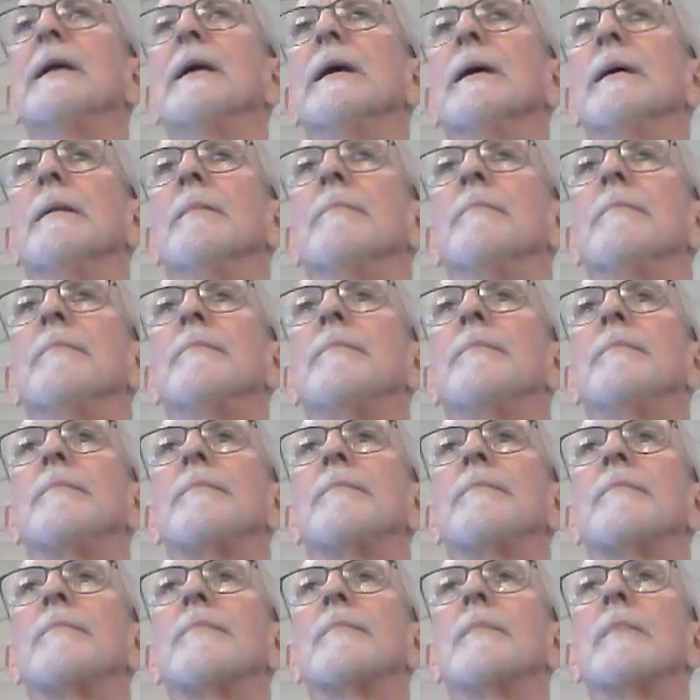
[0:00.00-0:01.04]

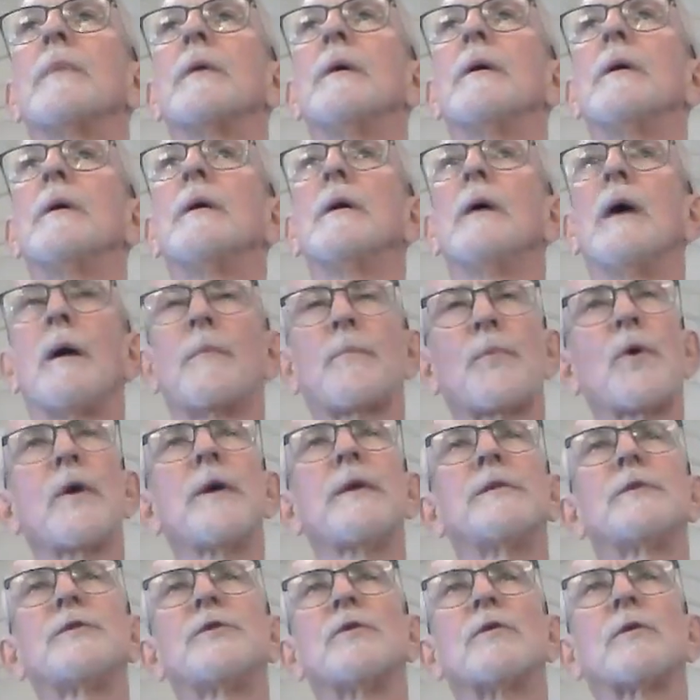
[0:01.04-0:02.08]
Him, I
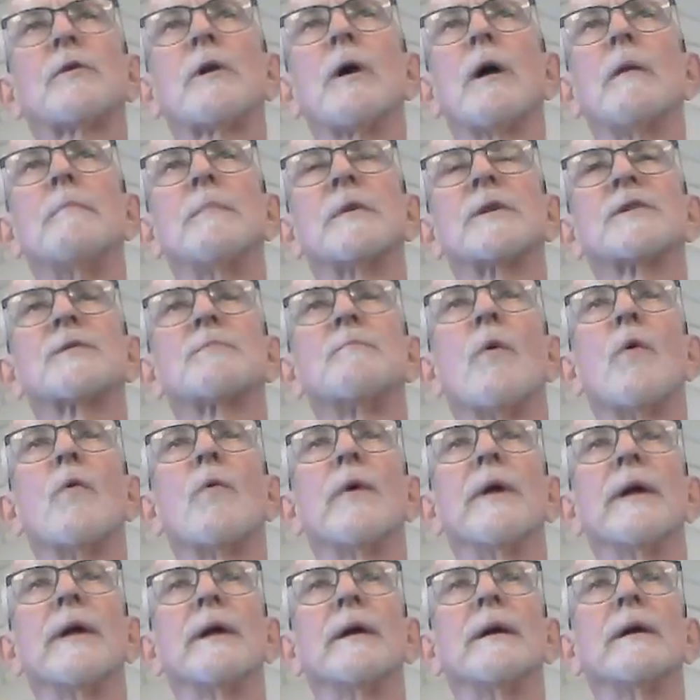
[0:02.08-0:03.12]
pray that you'll come this
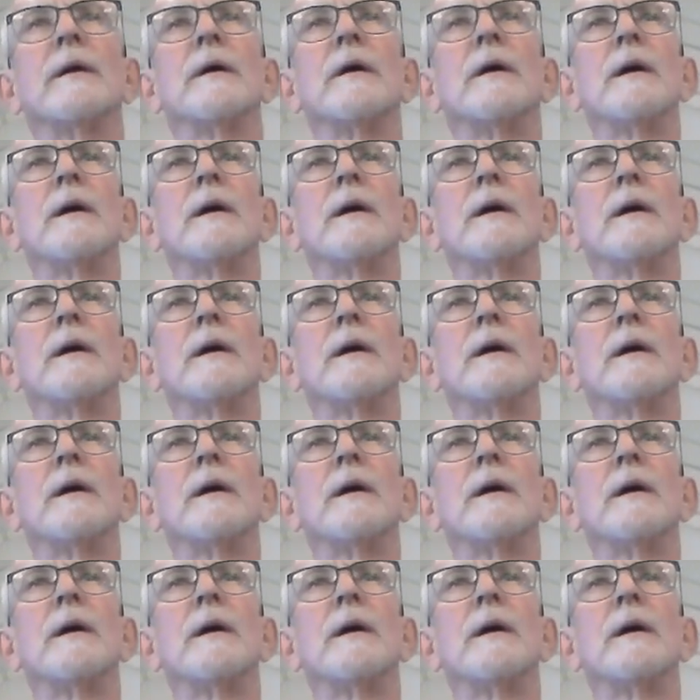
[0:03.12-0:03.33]
morning